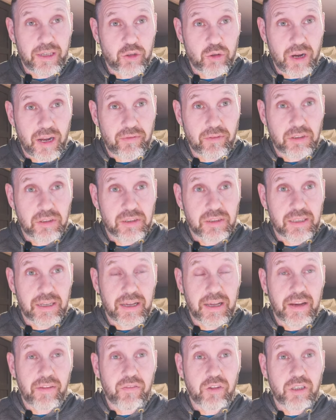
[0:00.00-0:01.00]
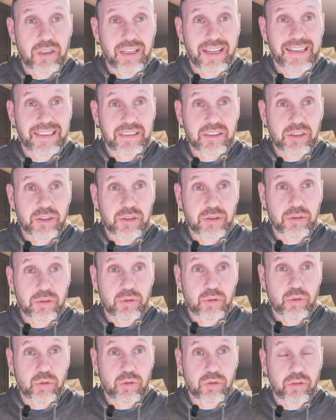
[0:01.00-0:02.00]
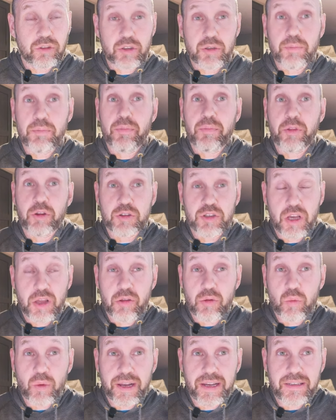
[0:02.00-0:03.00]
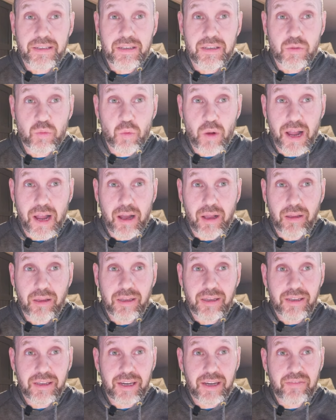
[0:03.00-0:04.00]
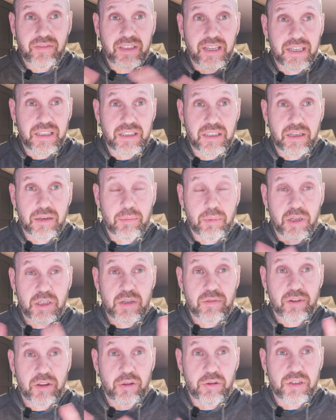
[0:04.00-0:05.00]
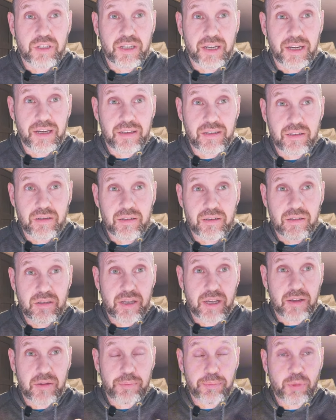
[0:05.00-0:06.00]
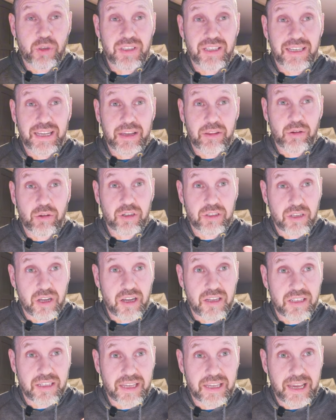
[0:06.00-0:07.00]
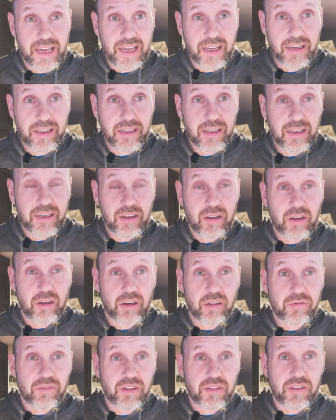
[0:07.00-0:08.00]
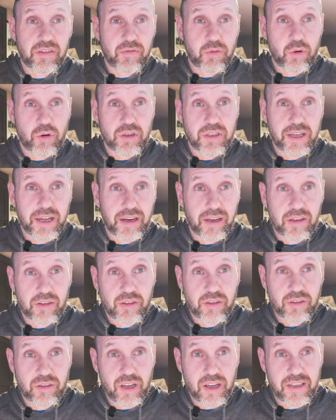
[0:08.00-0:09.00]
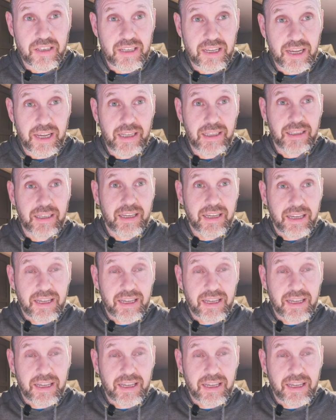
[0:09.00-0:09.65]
I traveled. And if you'd like to, there's other ways as well. I've tested a bunch of other side hustles. I put together a dossier called 54 Side Hustle Dossier,